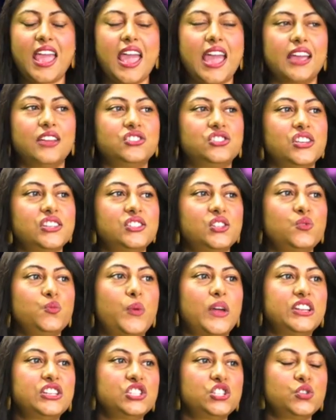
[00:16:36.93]
And Jason,
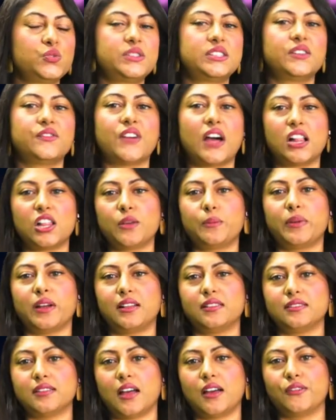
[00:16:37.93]
when did you develop
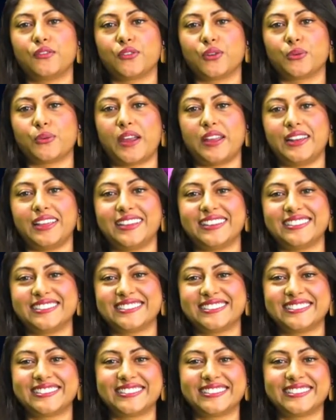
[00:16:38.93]
a love for writing?